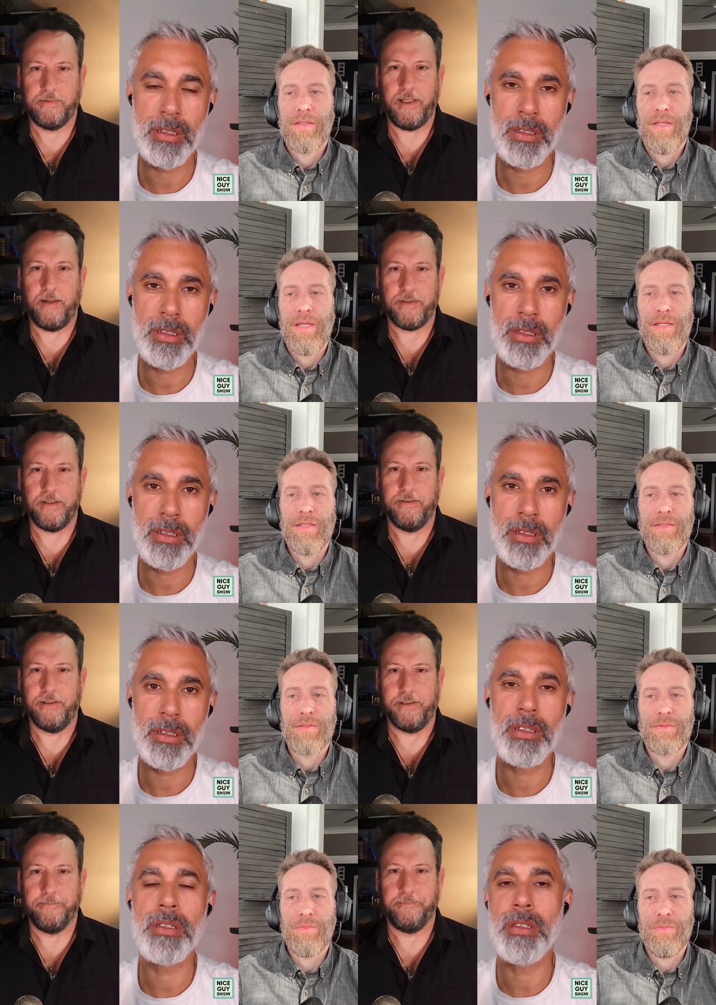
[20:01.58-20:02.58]
Speaker 1: and
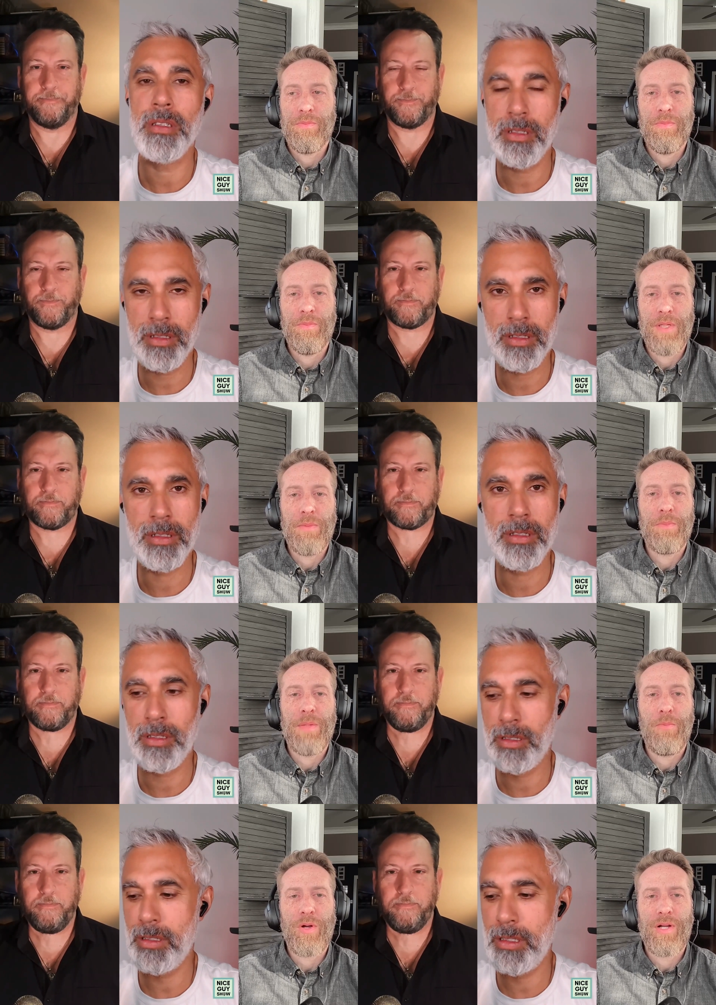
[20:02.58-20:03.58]
Absolutely. be be
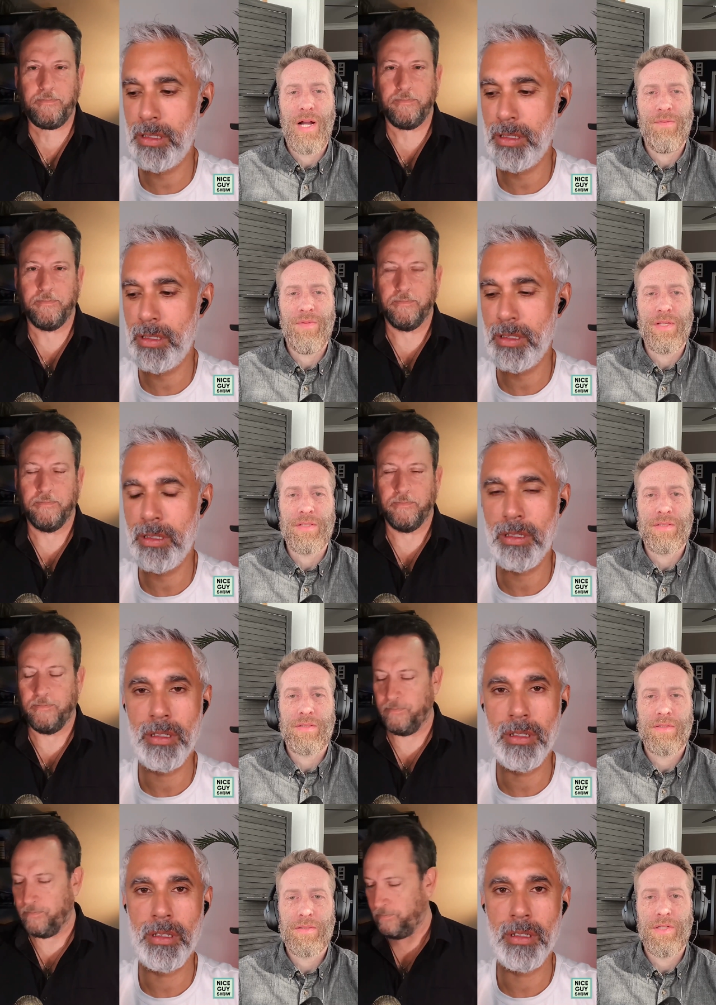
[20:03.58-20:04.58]
more confident,
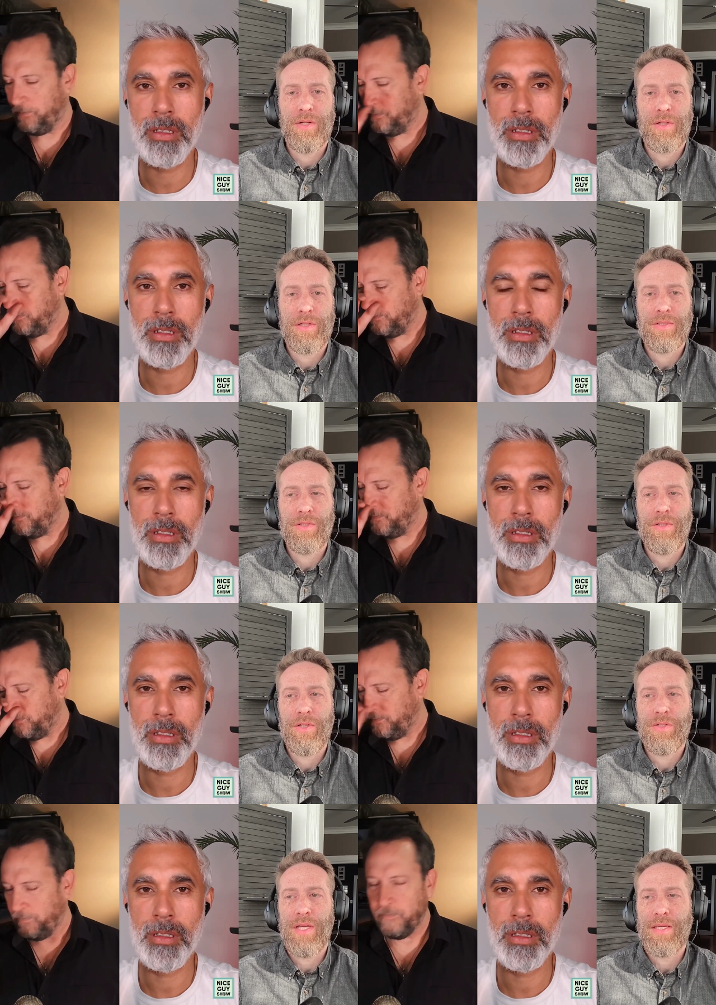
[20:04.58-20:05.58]
you know, because you're
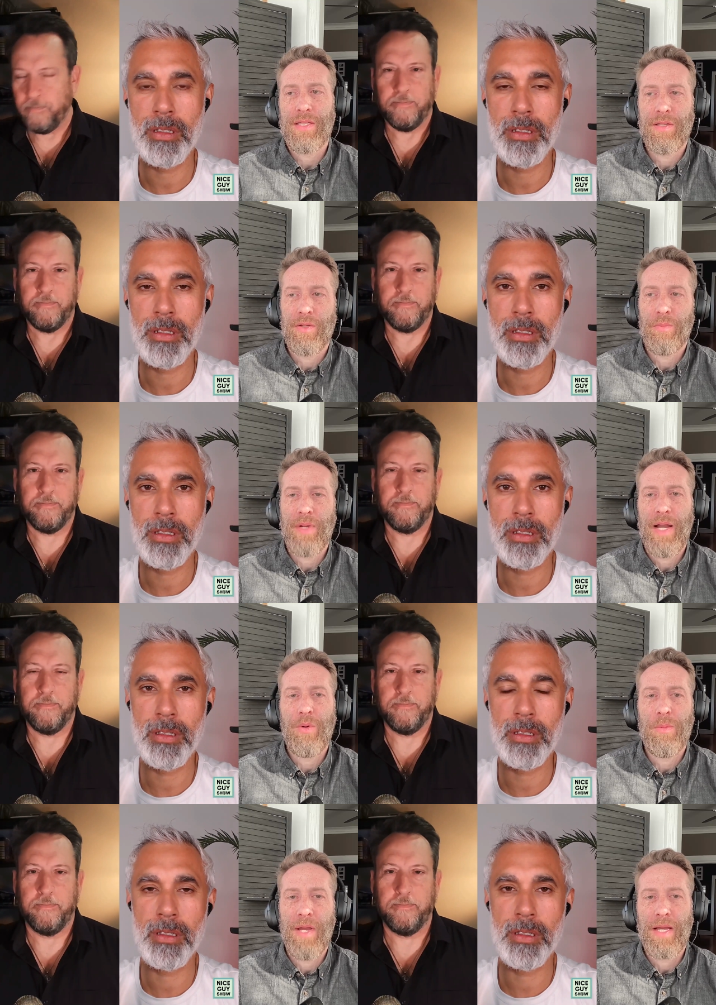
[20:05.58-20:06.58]
you're taking your
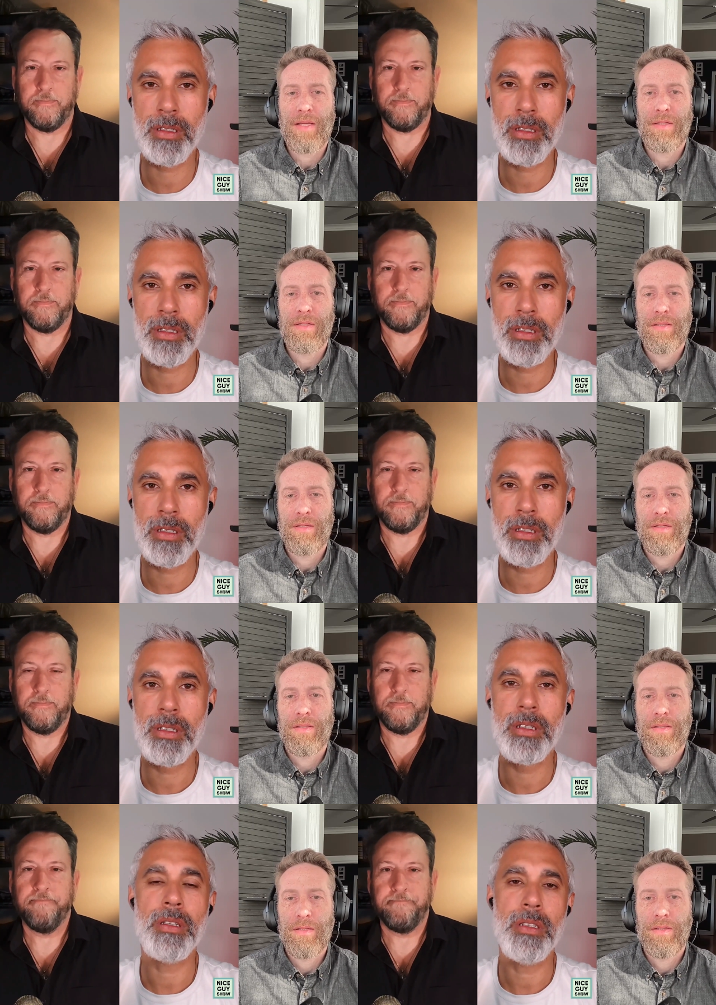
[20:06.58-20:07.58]
power back.
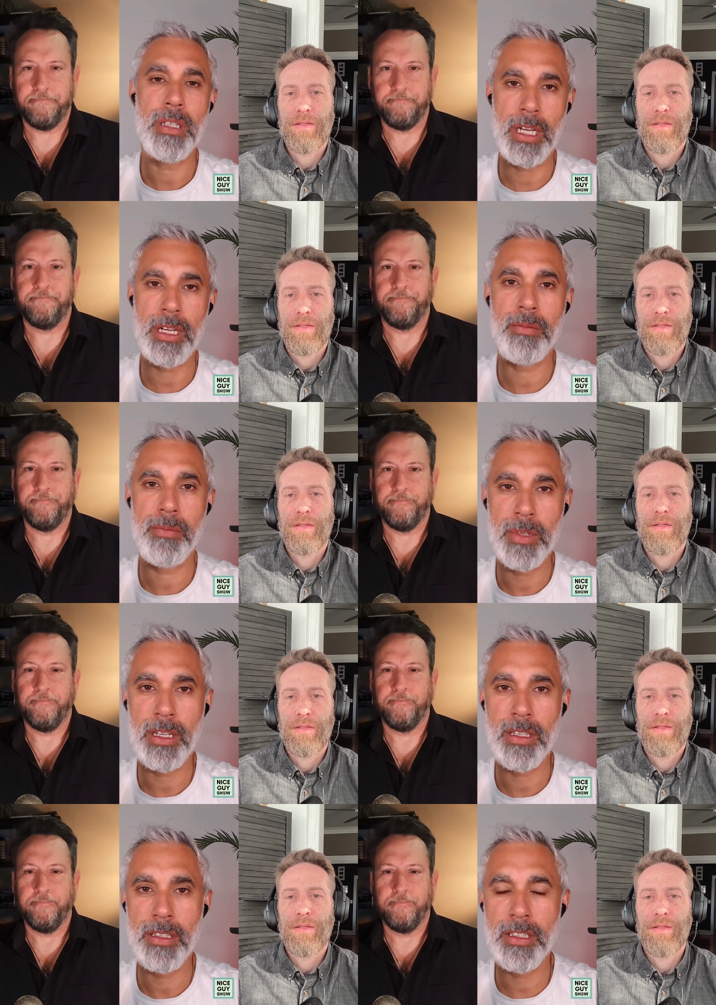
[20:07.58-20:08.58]
Speaker 2: Yeah, yeah.
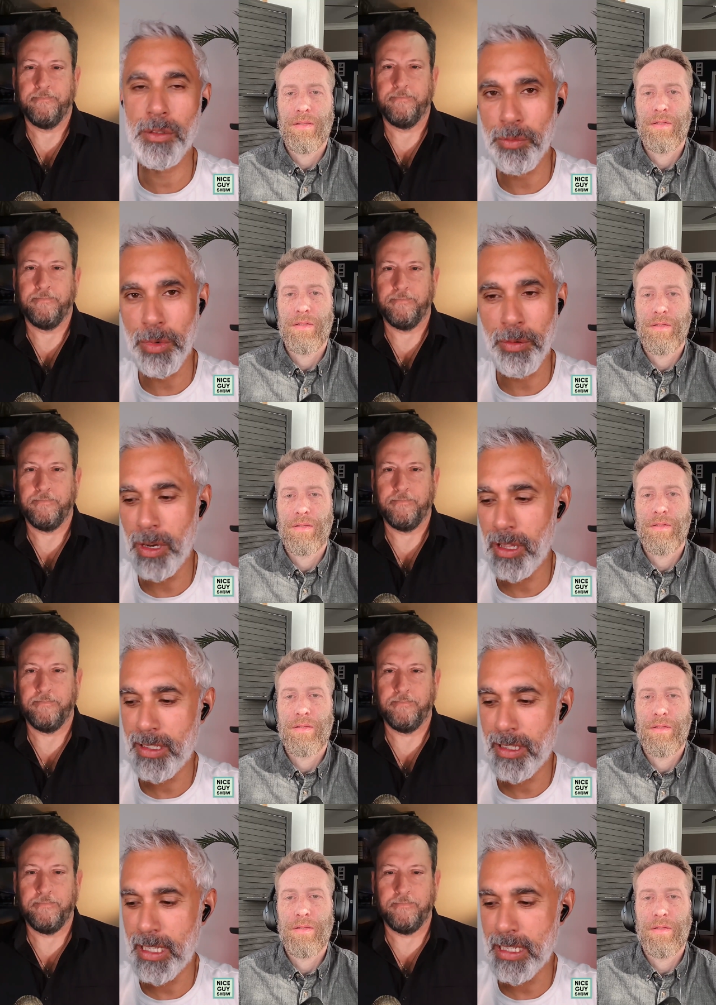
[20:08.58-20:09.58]
This is one of the
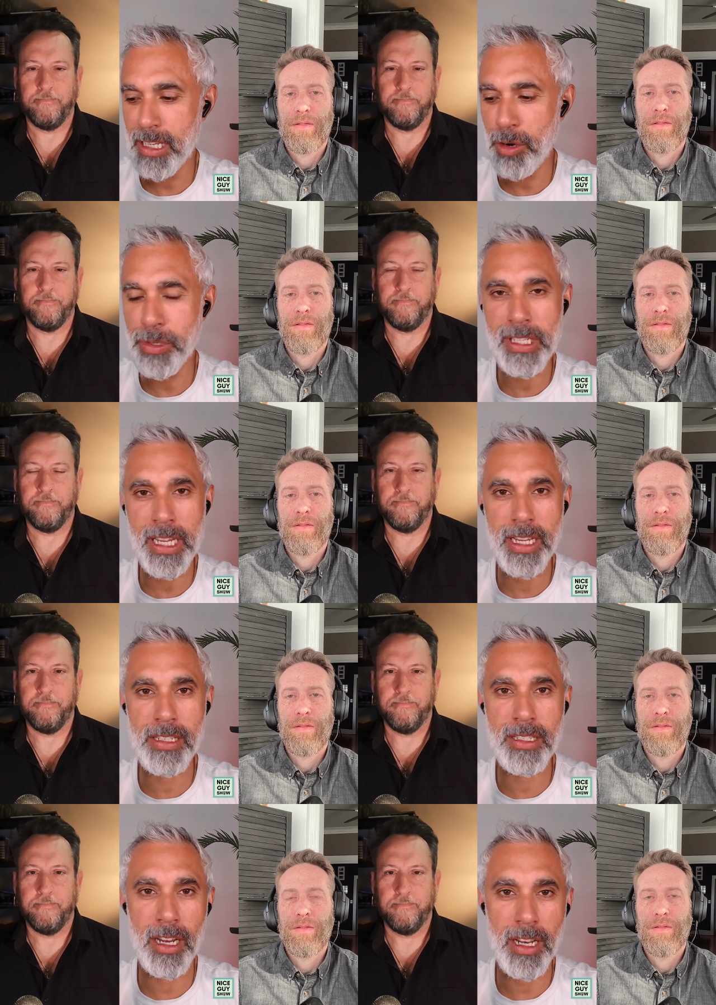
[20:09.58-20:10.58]
things I always say
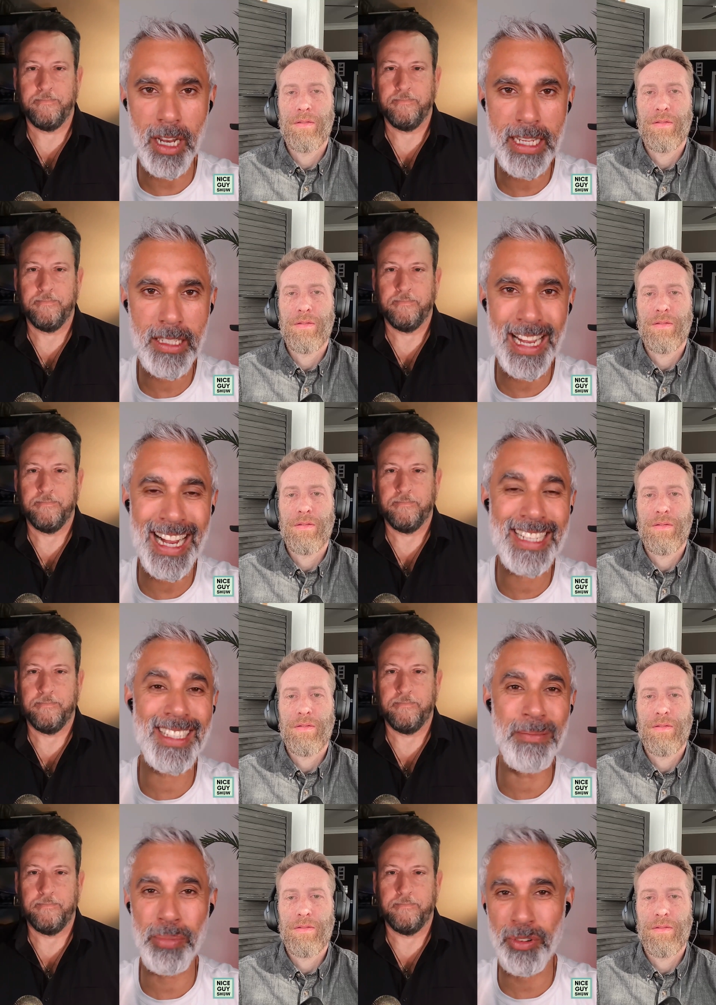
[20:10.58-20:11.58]
is, you know, nice guys
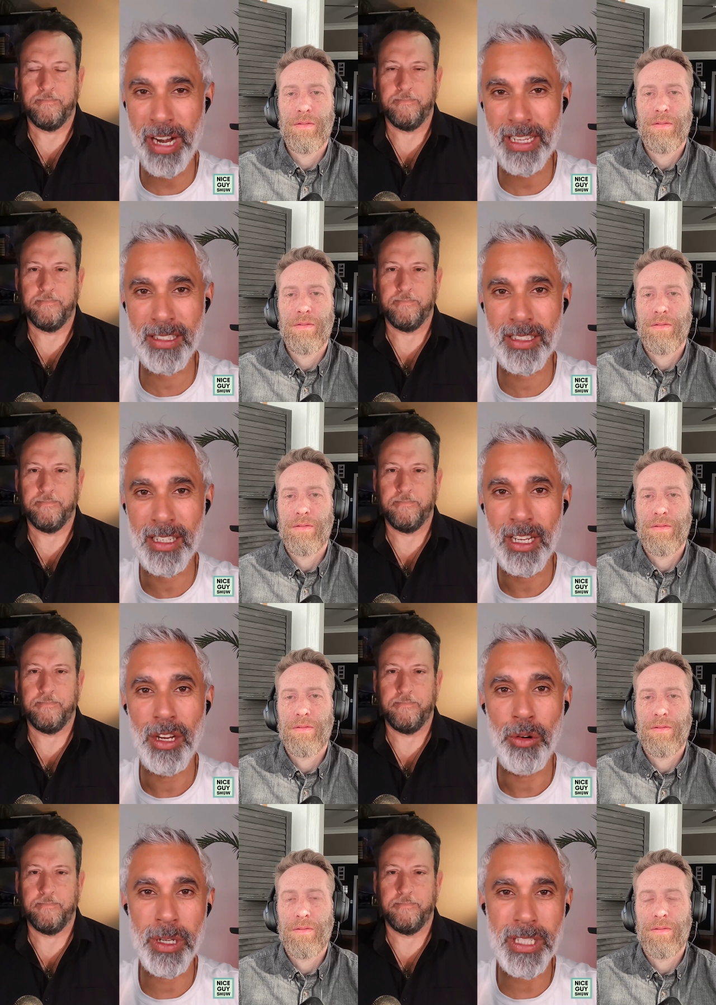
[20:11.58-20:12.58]
impress,
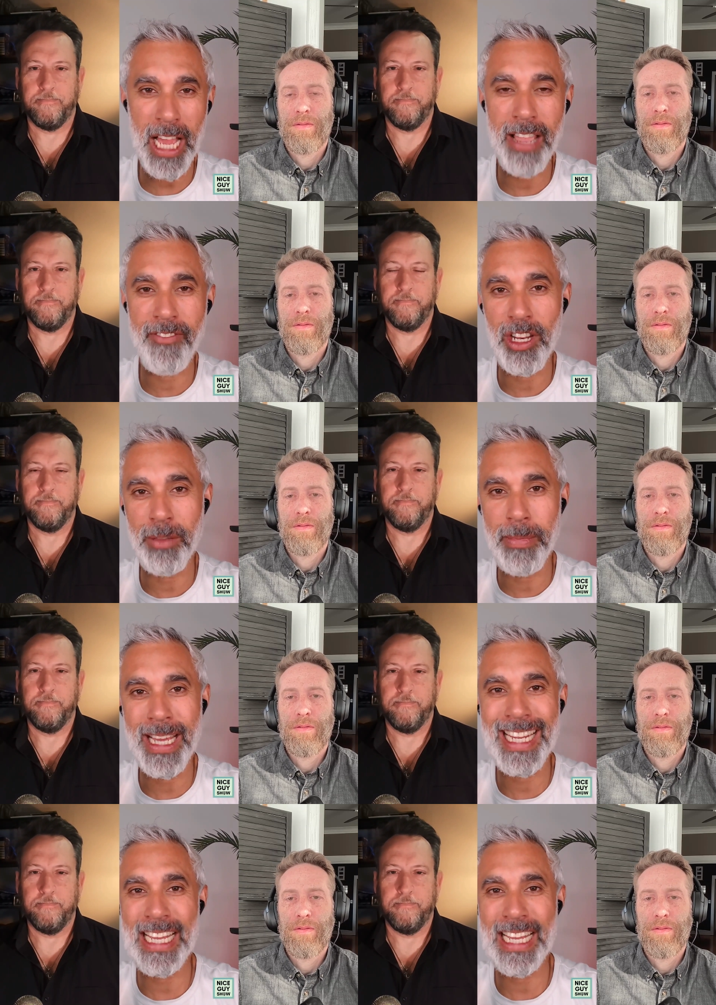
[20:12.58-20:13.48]
whereas high value men